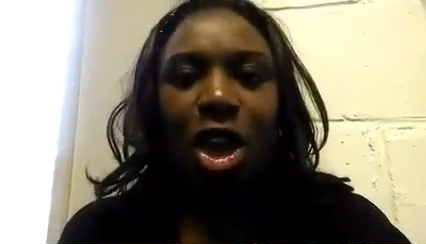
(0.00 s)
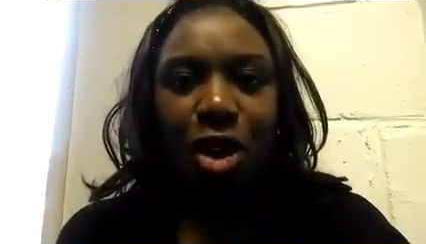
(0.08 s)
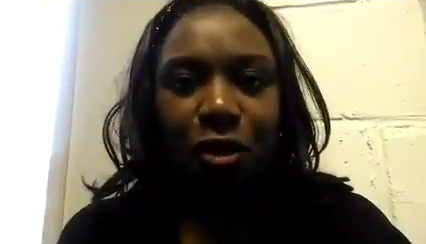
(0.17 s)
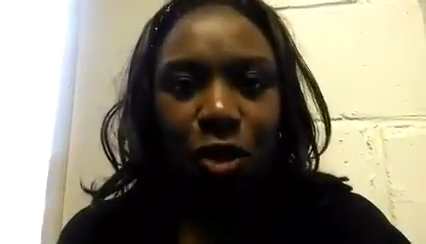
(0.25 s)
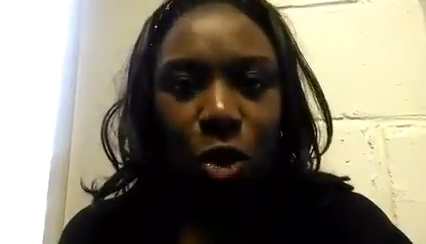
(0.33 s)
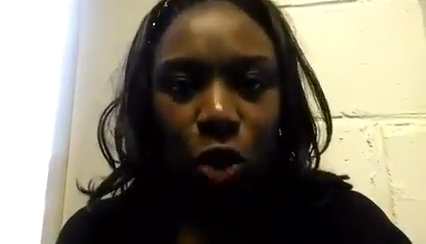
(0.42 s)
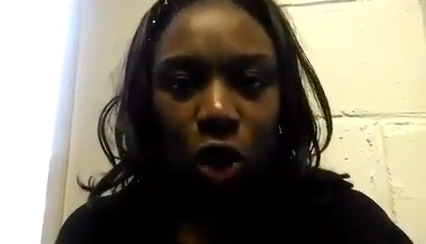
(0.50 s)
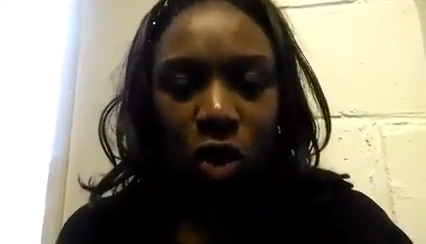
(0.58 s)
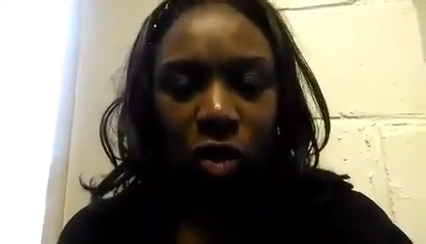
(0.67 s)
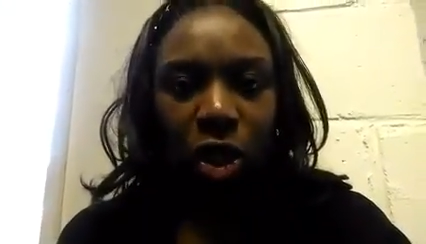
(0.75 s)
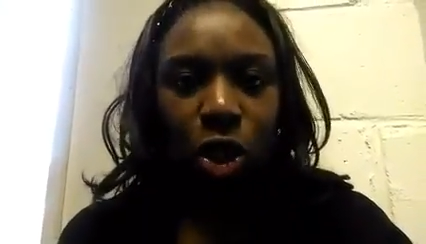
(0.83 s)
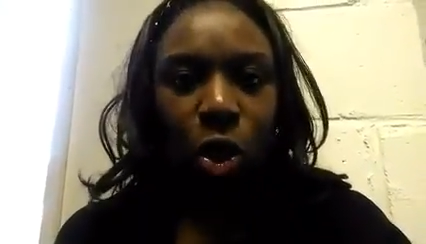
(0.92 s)
If you
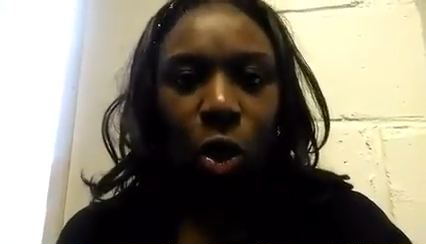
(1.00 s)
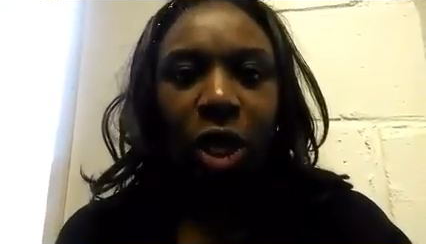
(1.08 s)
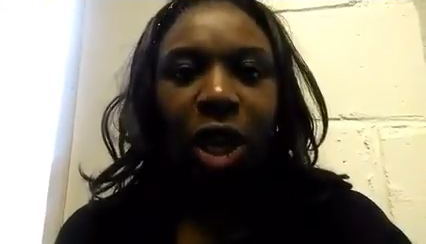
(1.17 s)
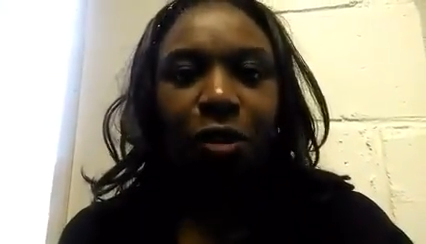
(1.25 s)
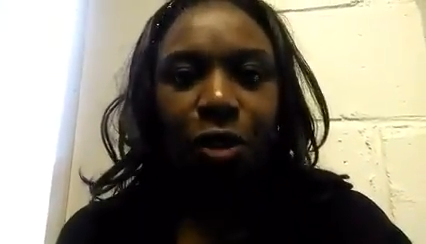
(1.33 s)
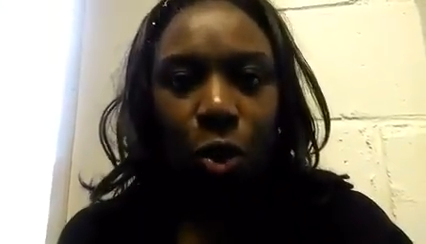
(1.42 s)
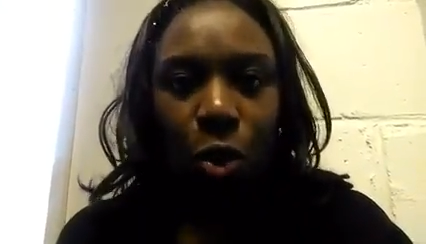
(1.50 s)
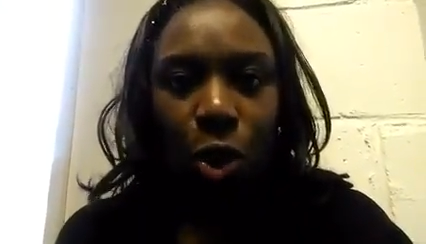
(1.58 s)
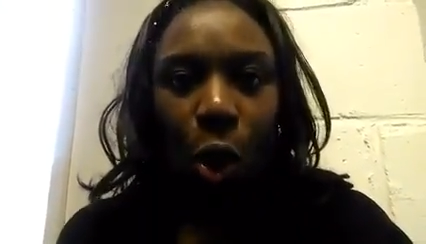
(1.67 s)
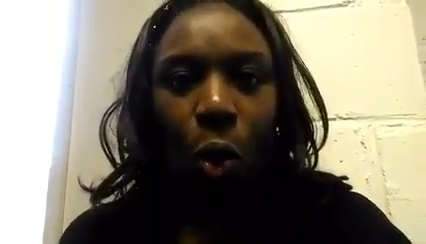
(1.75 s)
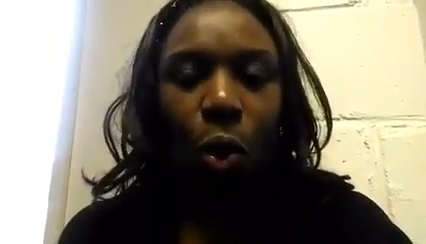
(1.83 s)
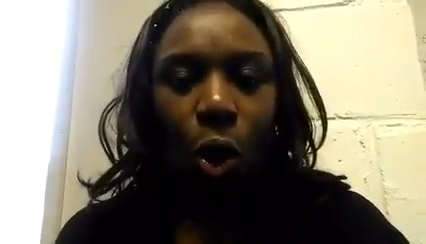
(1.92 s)
trust God, if you
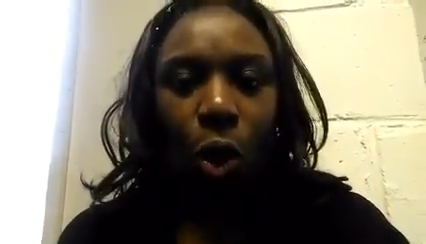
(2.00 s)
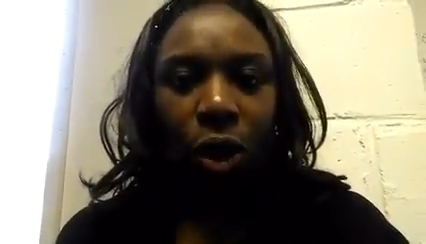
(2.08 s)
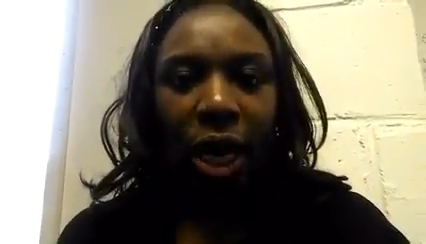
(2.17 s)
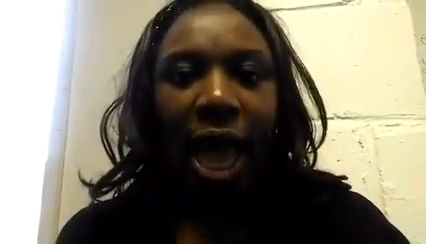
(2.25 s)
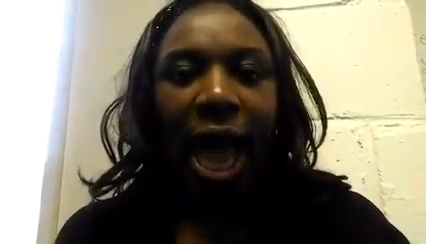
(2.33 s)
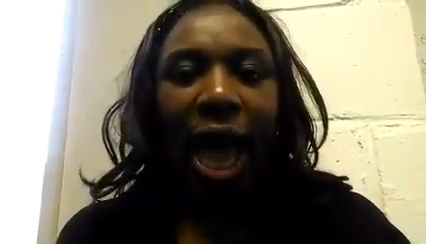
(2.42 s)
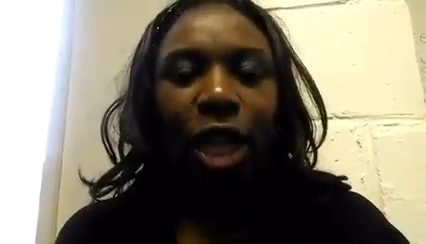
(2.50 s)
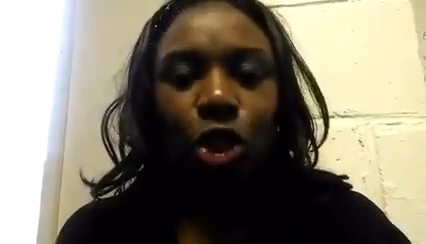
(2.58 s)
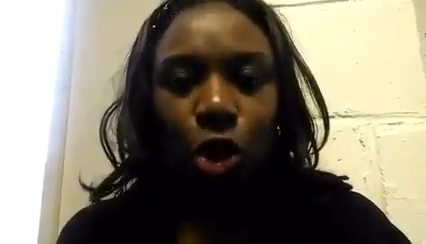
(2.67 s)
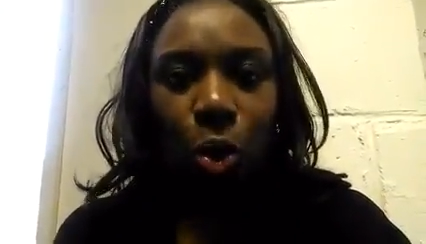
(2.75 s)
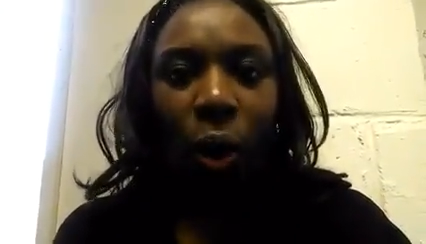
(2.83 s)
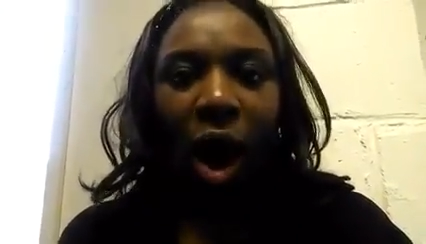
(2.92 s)
know God
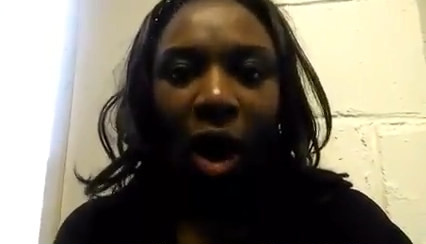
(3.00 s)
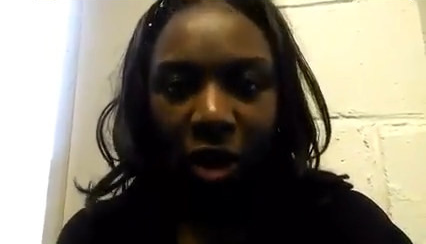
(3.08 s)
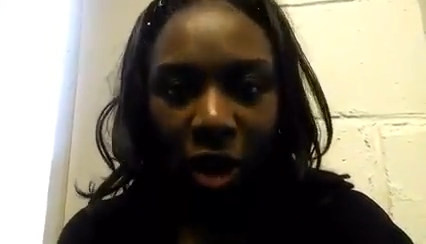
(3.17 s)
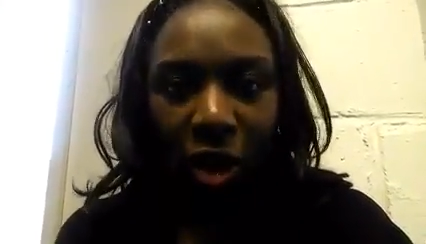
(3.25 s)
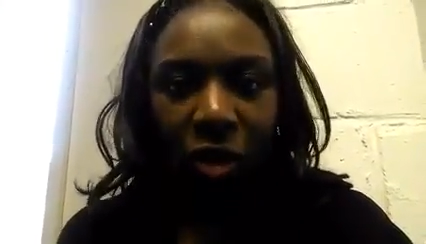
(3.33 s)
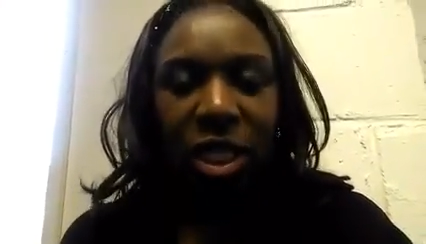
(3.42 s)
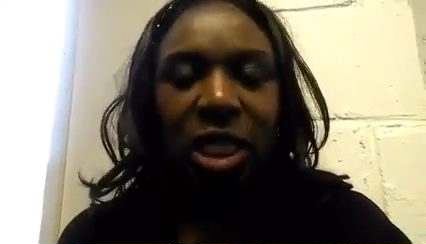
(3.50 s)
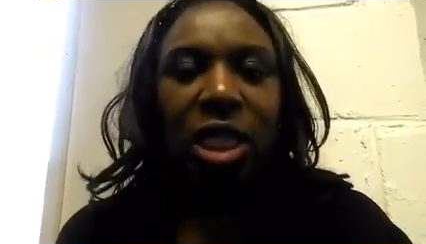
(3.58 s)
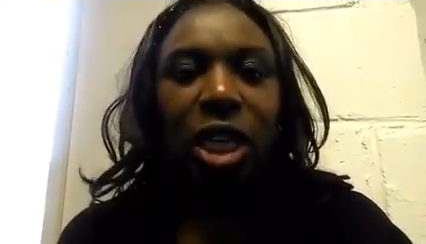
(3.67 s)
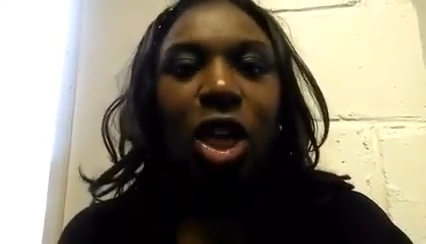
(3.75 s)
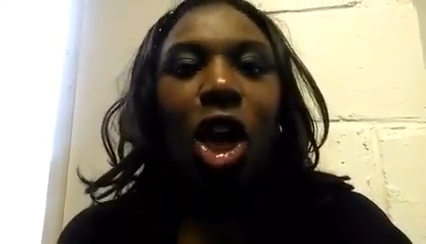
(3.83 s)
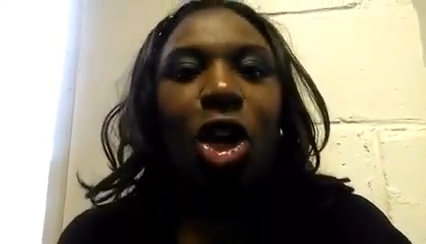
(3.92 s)
and you are a
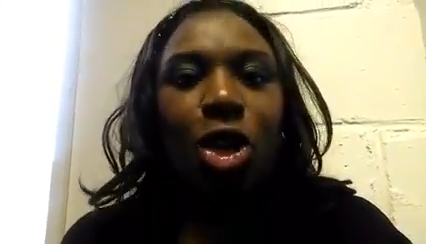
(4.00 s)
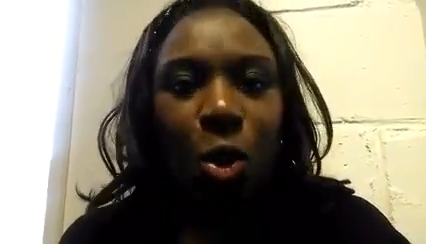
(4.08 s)
Christian,